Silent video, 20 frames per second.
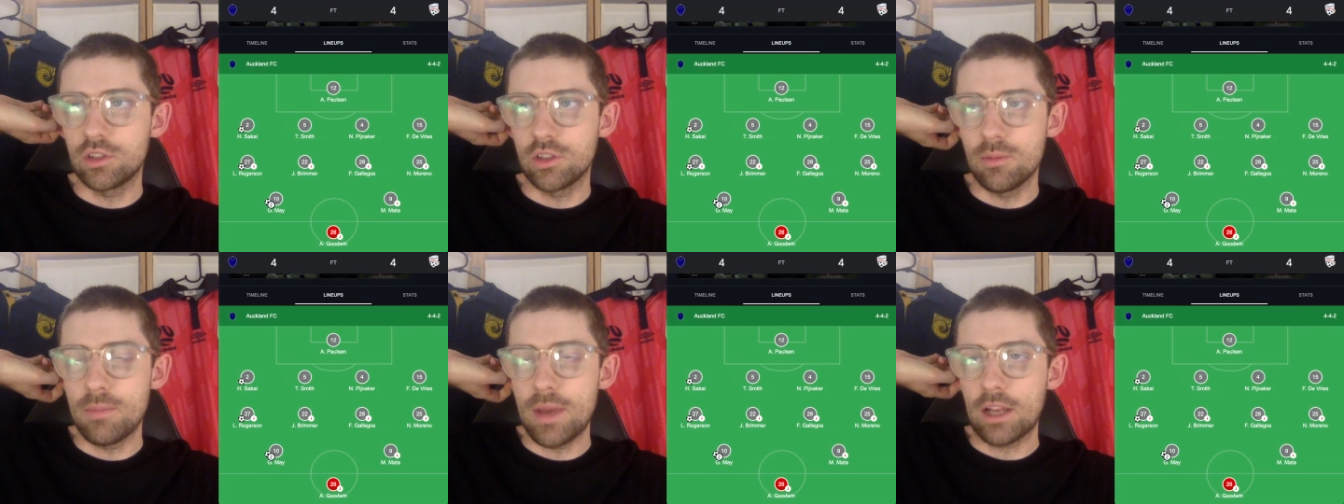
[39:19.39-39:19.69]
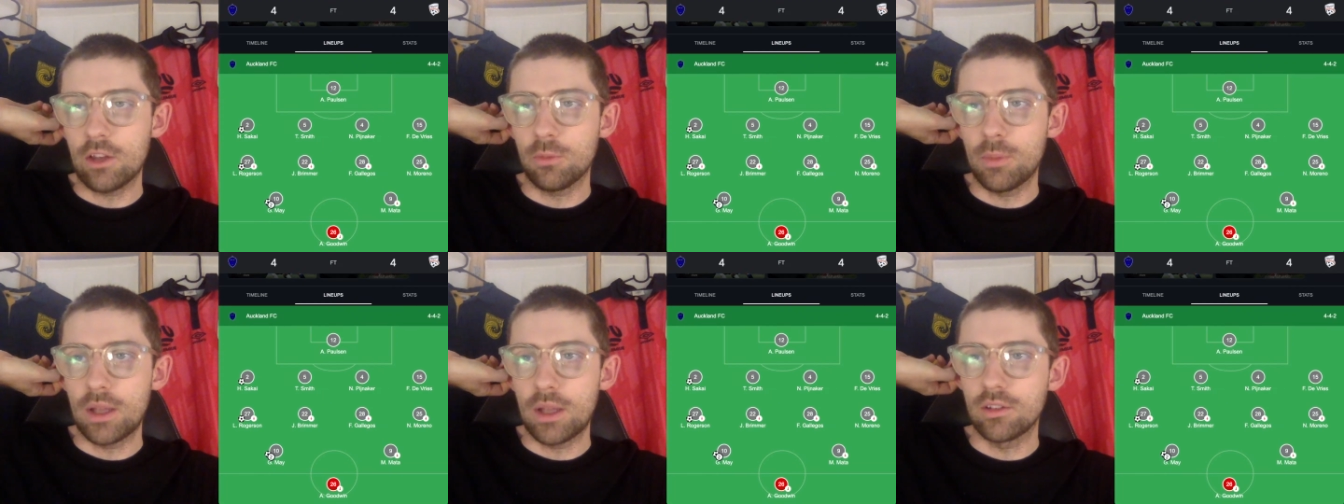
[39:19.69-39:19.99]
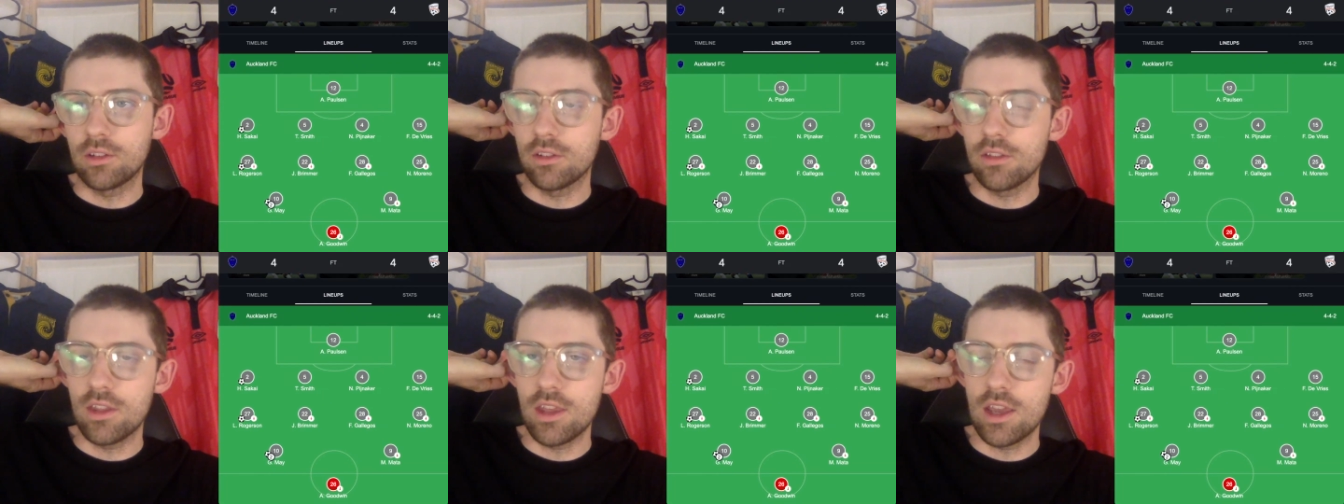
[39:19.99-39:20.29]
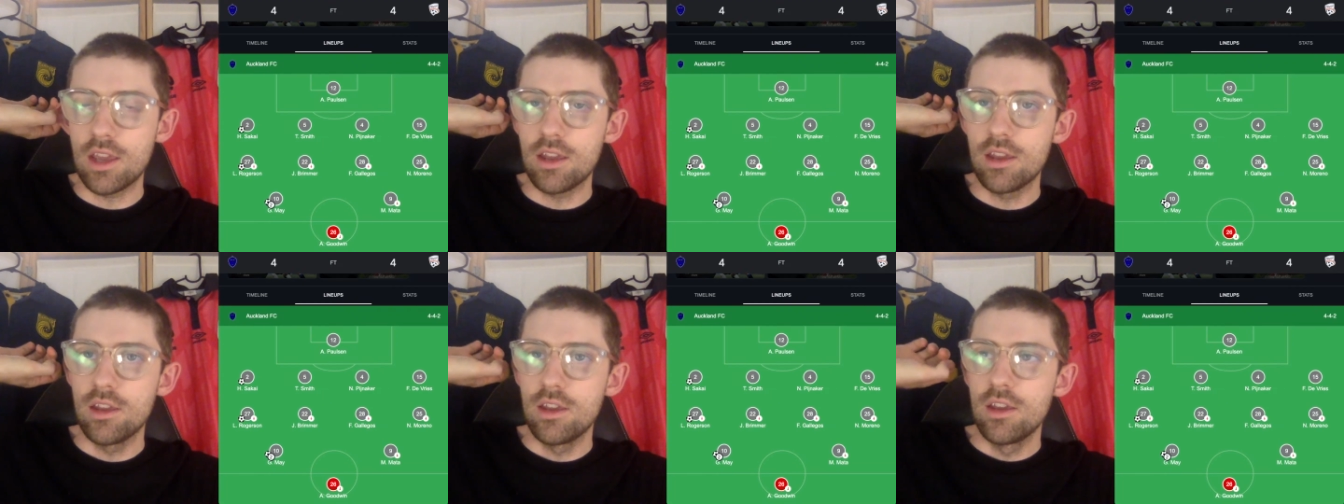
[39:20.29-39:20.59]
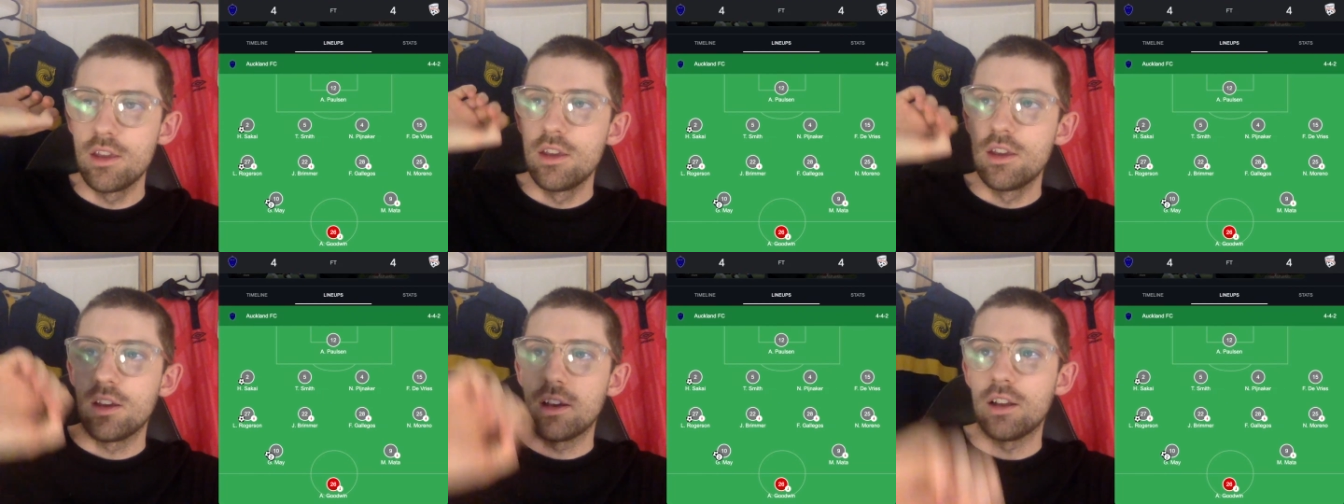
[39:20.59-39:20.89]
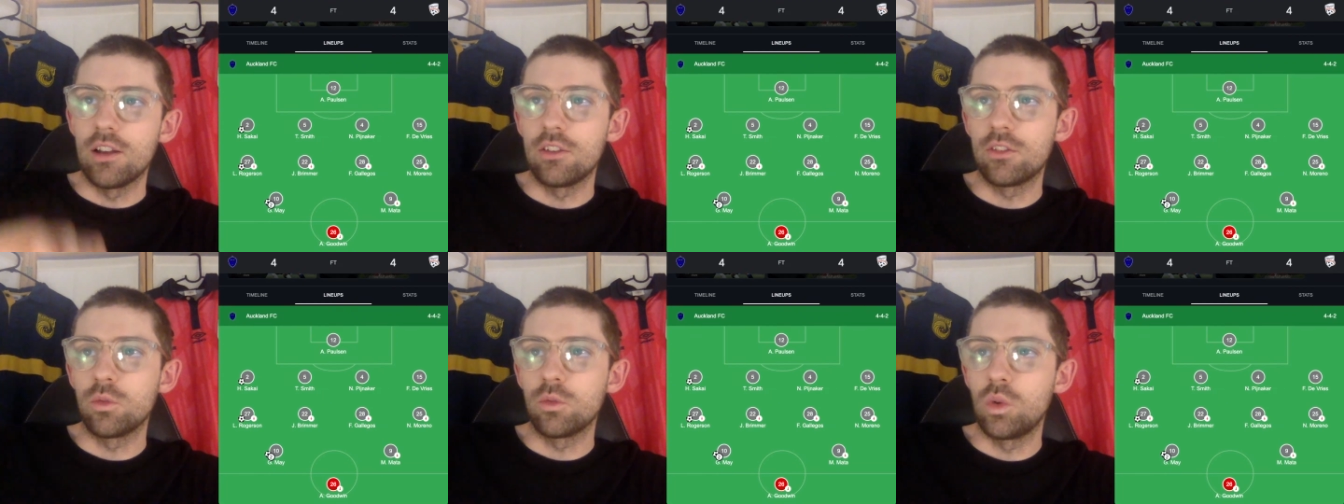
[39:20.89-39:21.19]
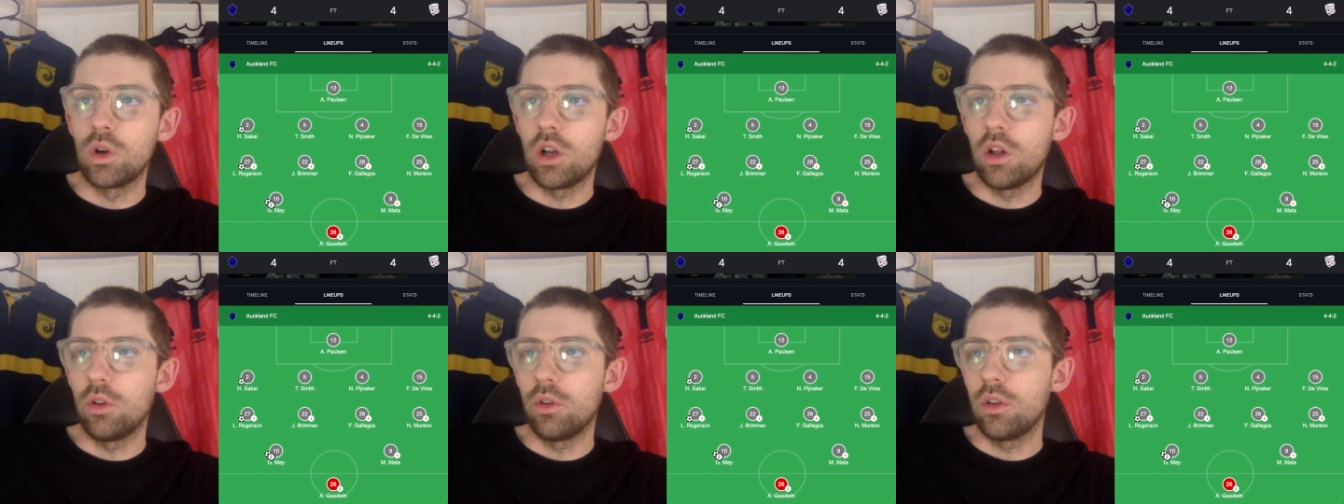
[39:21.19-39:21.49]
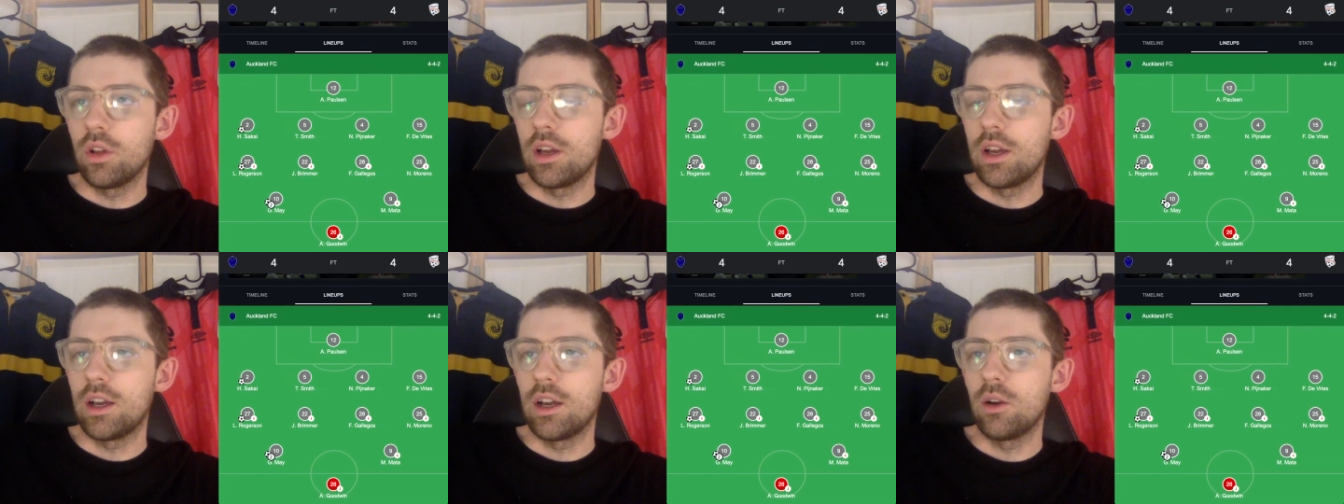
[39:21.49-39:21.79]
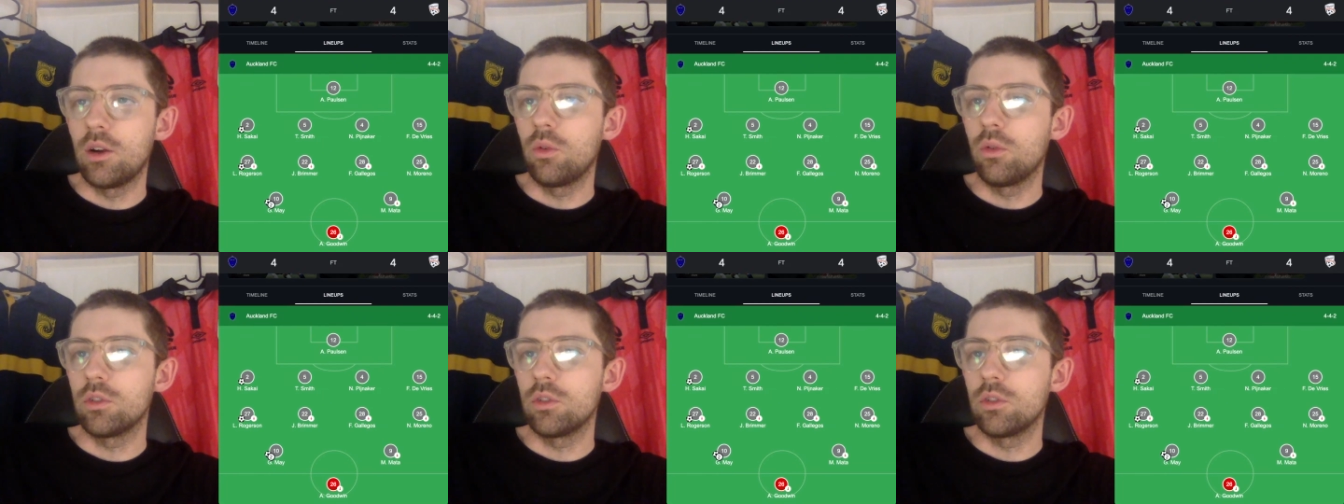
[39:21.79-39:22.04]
and Max Matz is there as well,